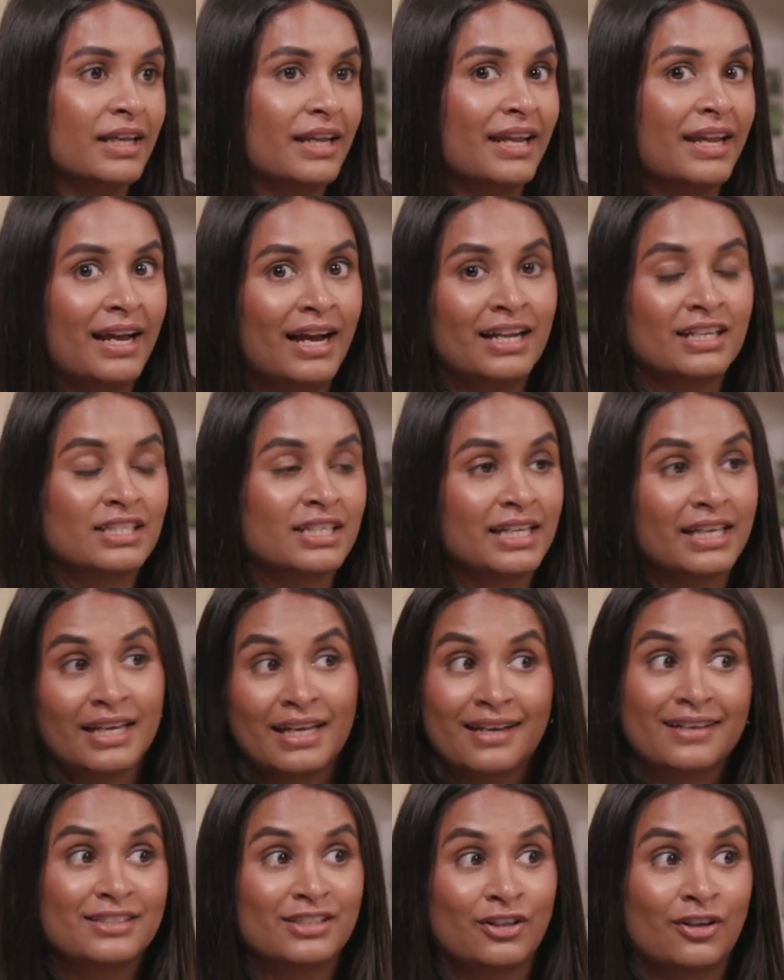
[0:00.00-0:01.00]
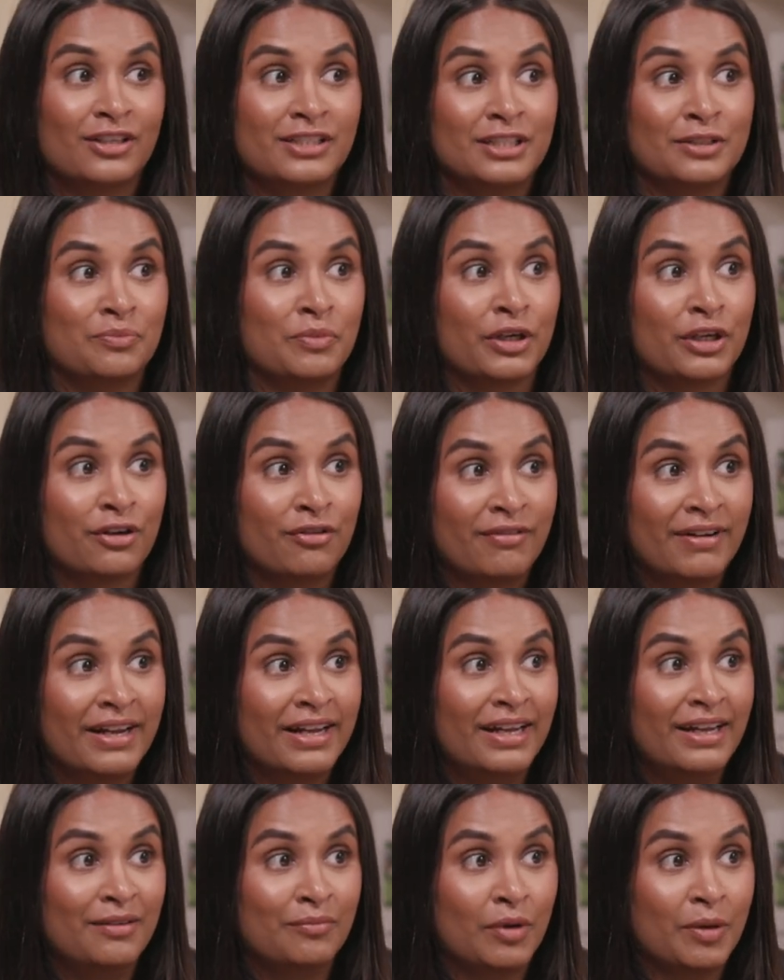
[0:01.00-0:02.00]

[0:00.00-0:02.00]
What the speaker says: It actually kickstarted my career,